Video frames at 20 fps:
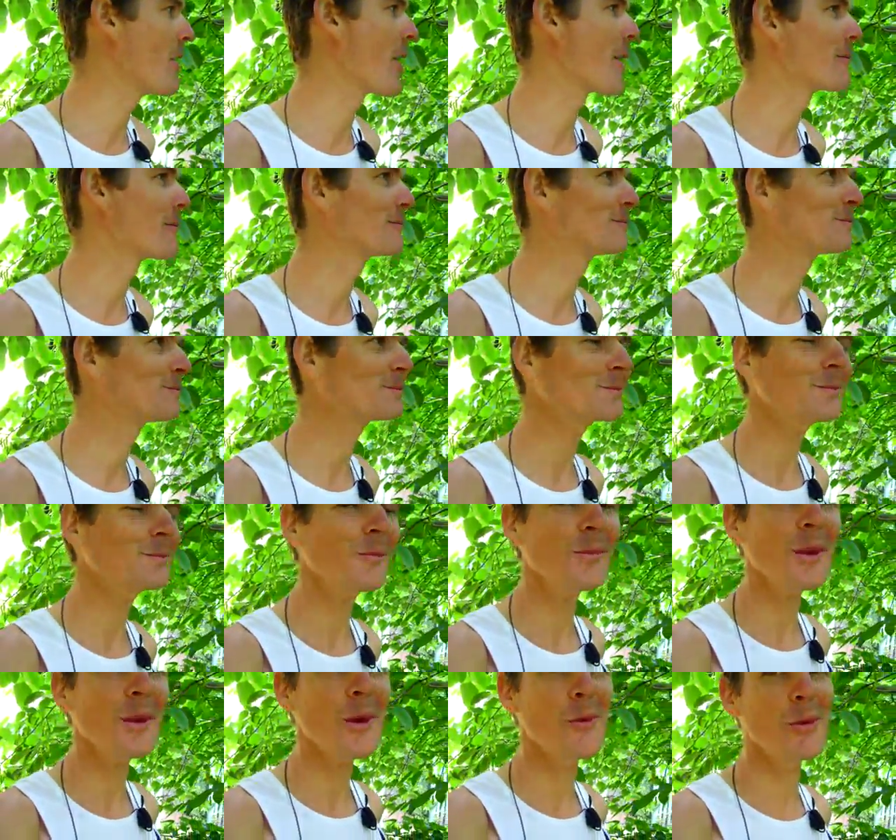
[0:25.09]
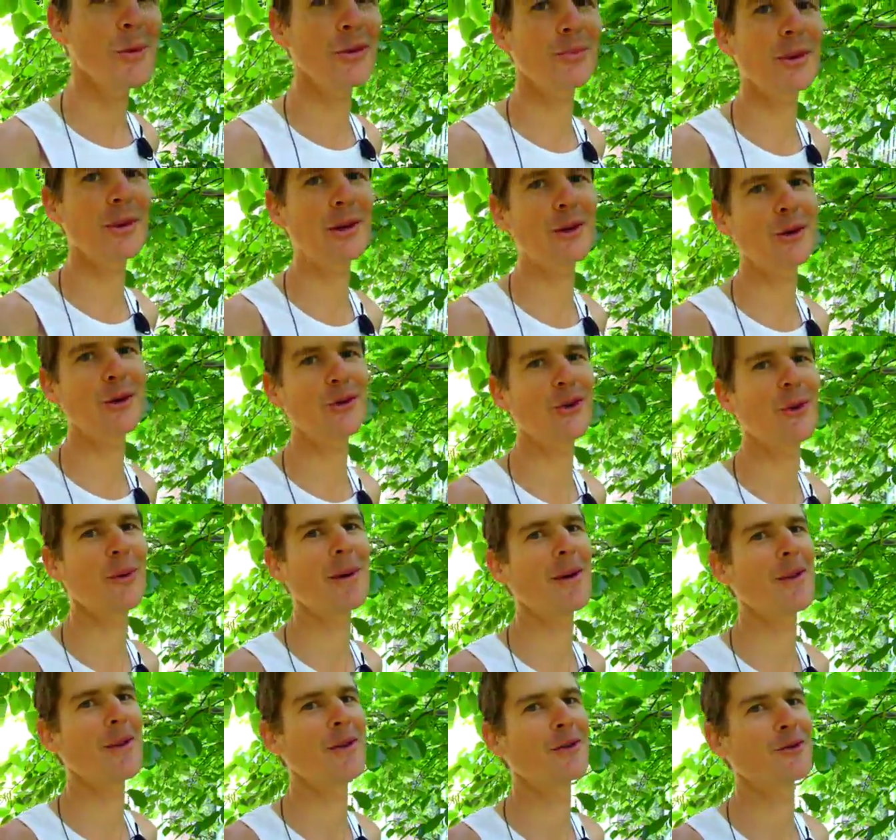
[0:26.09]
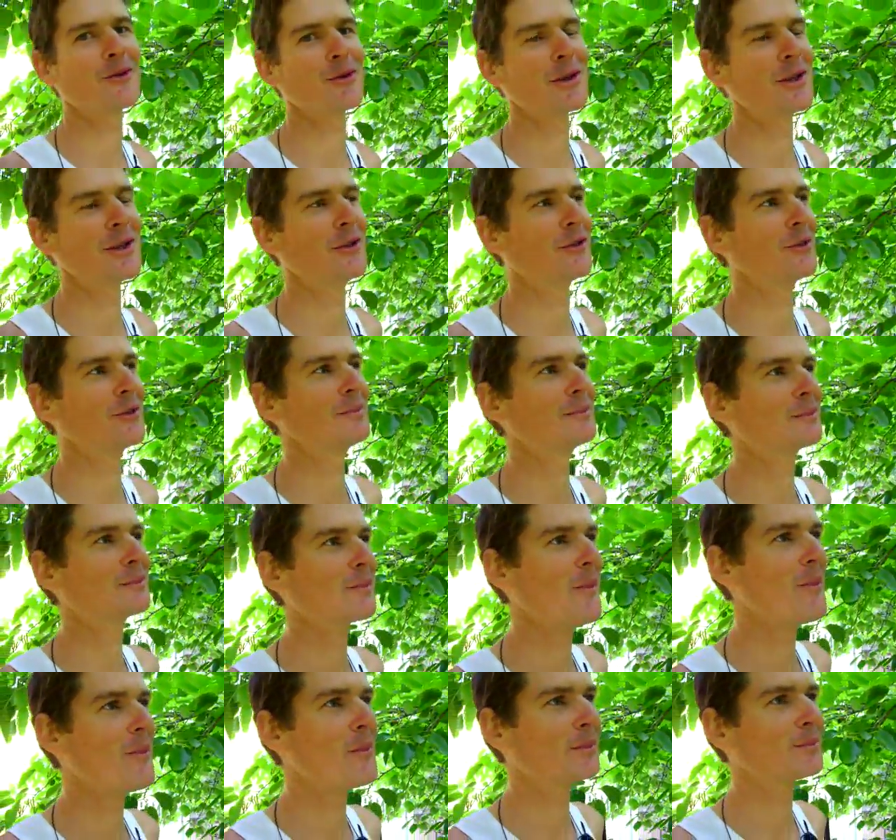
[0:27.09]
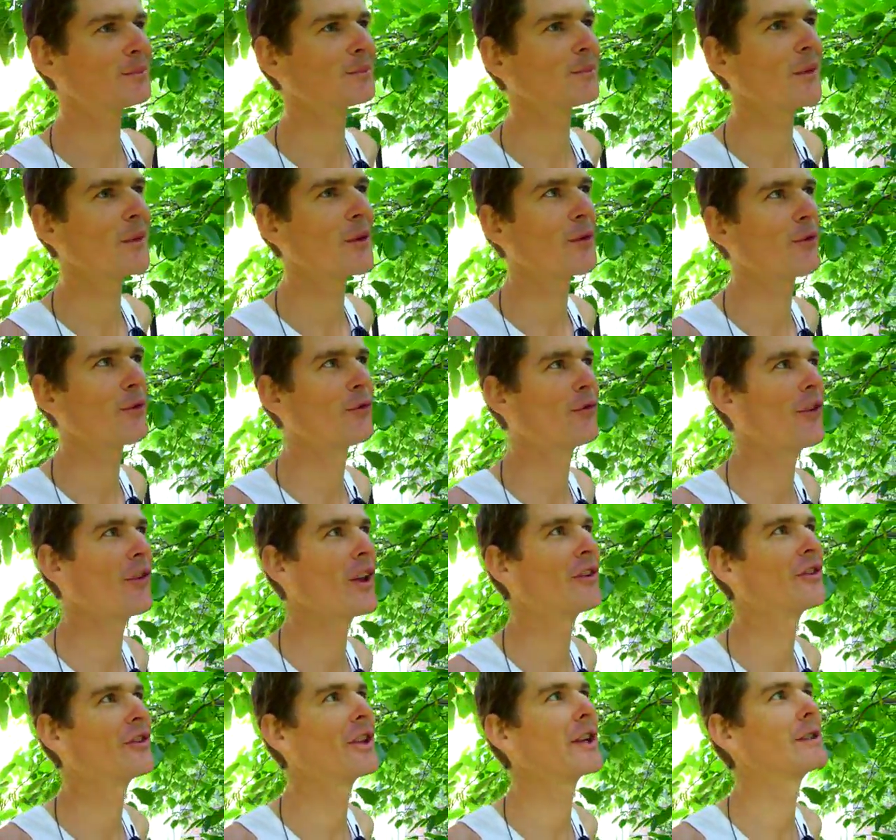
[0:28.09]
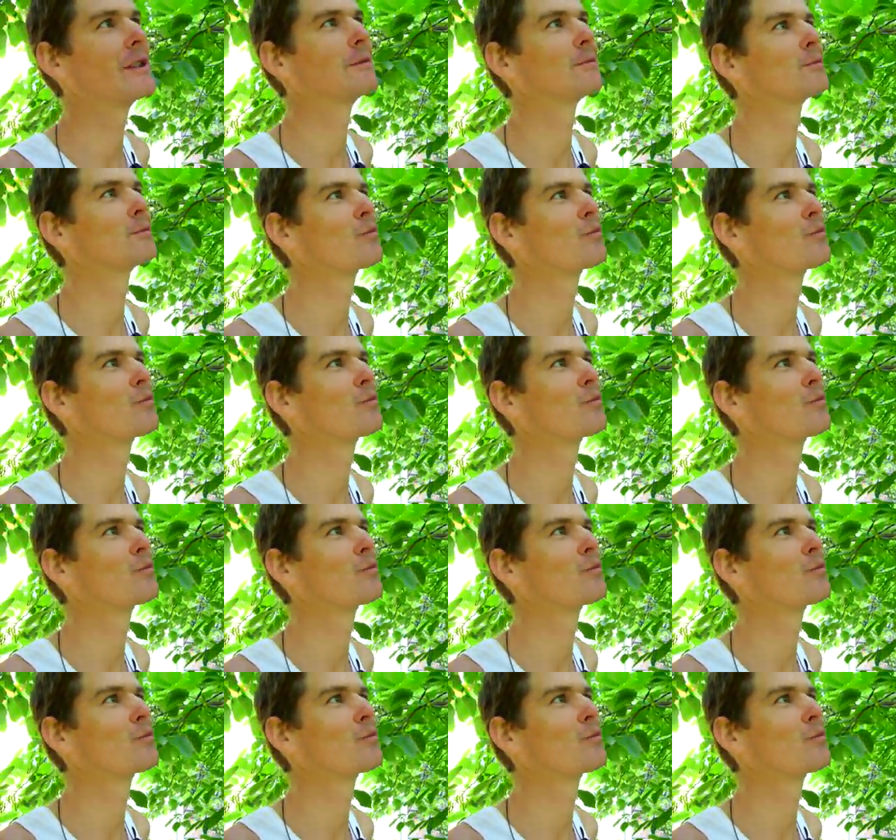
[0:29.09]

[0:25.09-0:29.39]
Yeah. We spend a lot of time under these trees, feasting.